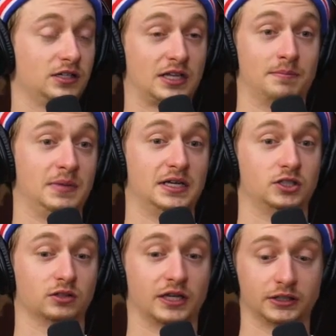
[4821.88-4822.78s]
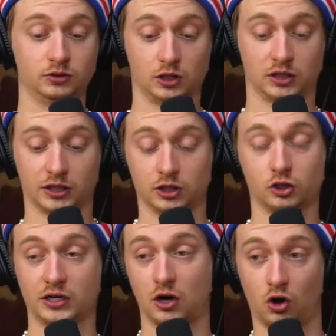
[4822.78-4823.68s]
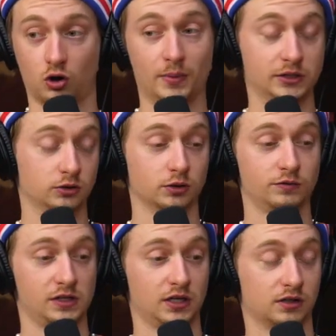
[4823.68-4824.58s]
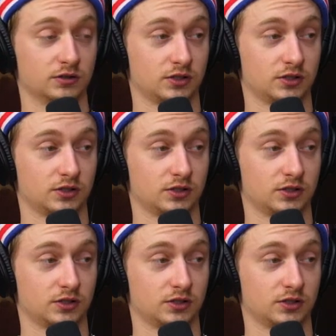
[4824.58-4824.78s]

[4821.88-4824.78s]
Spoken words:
honestly, me, dude, like you could literally look at all my YouTube videos.